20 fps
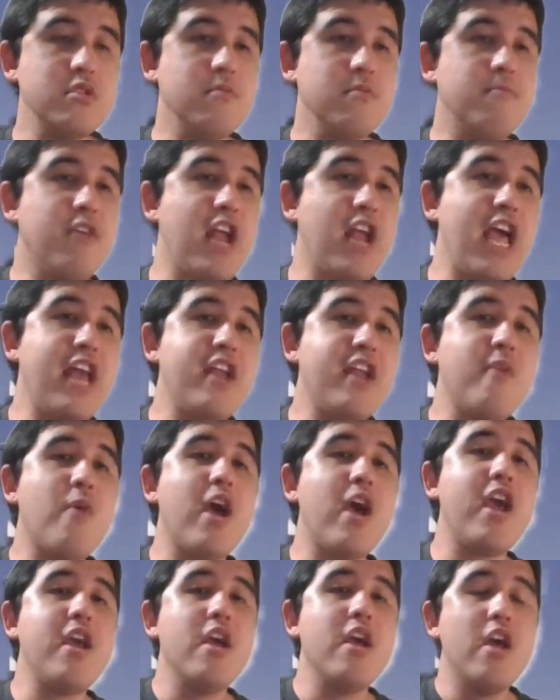But
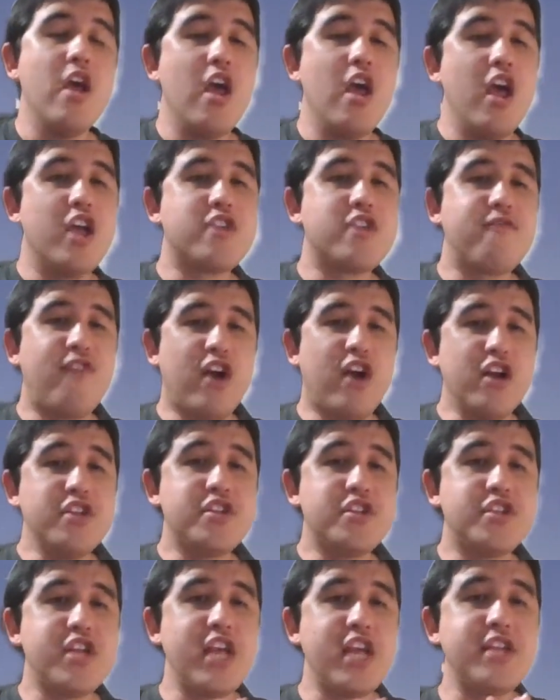anyway, as far
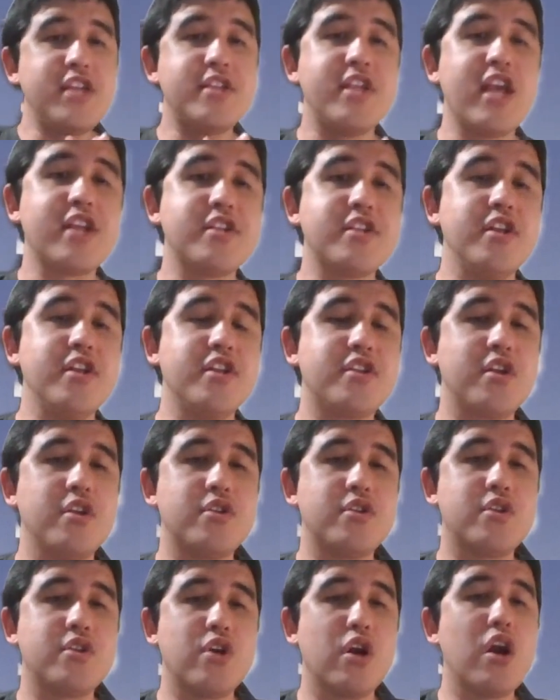as Chase Sexton is
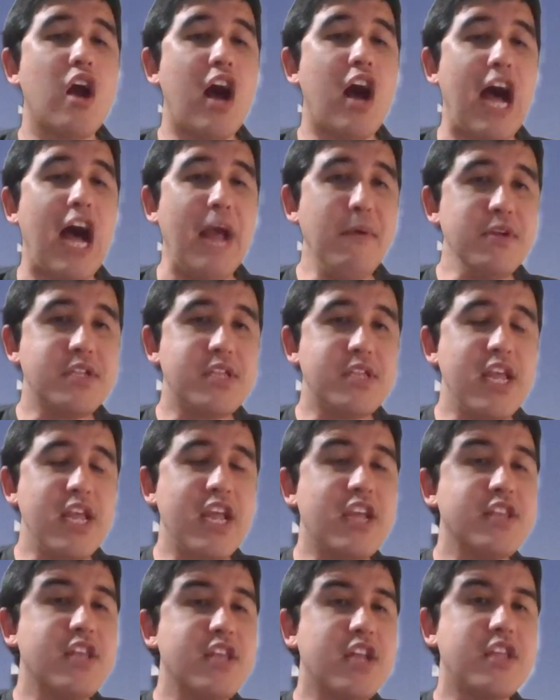concerned, I was
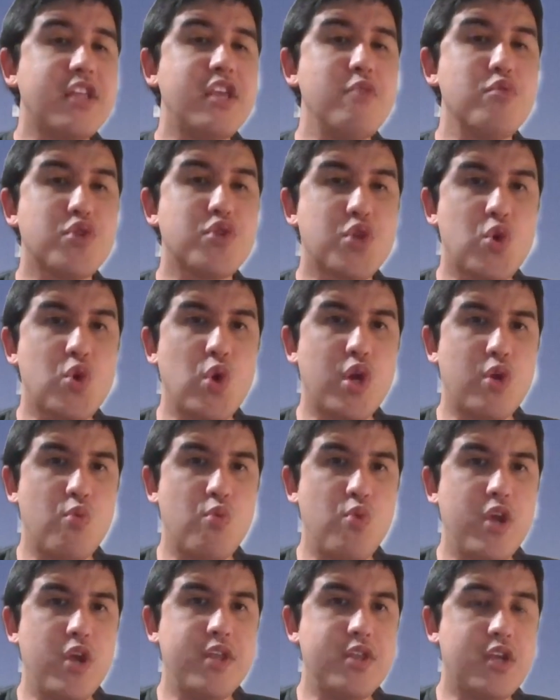thinking that he was going to
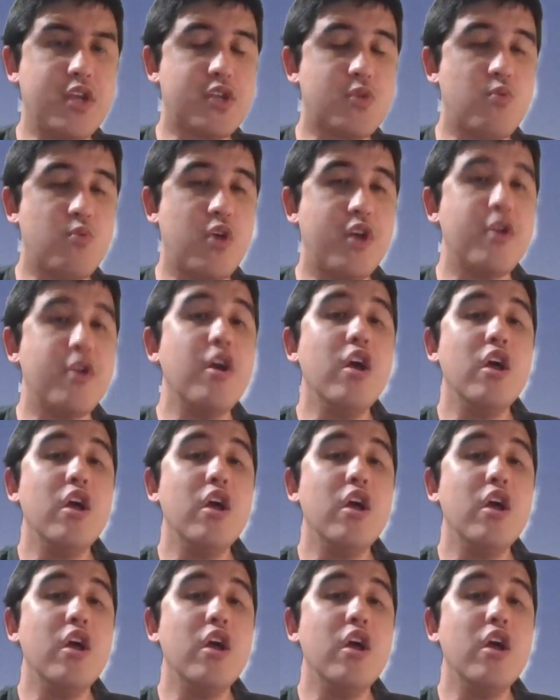win this one